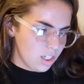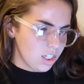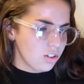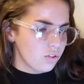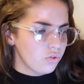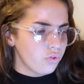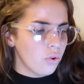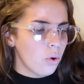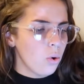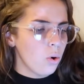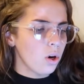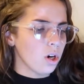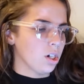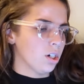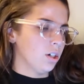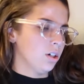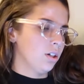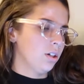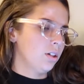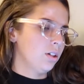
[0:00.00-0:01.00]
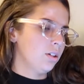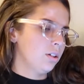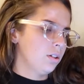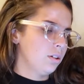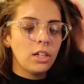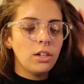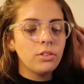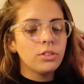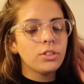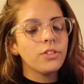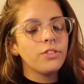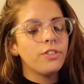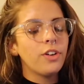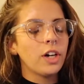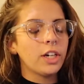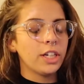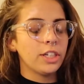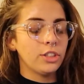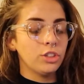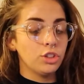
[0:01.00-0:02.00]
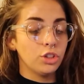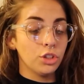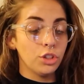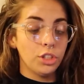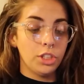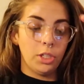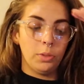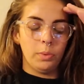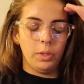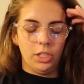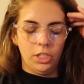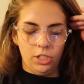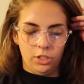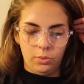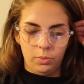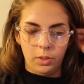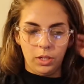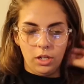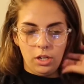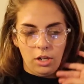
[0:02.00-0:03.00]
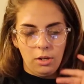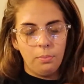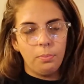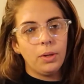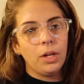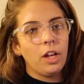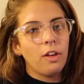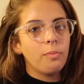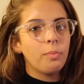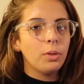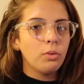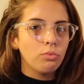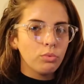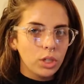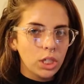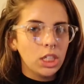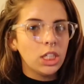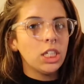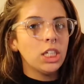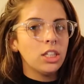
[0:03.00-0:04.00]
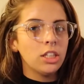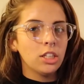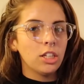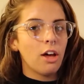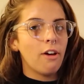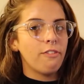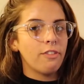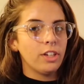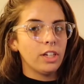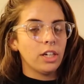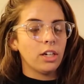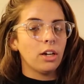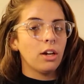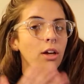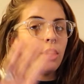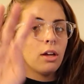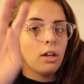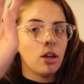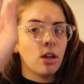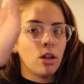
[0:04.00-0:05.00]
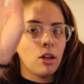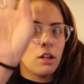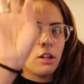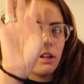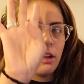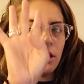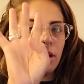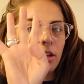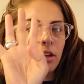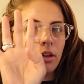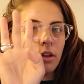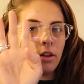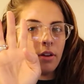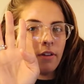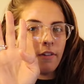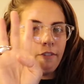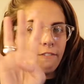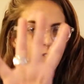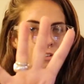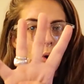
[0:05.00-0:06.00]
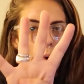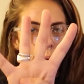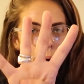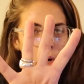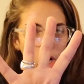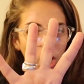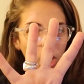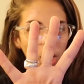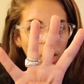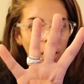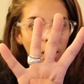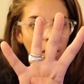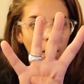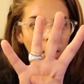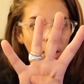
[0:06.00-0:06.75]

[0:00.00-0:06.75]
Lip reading: It's four. That was a fucking journey we just went on, but I've been really loving four,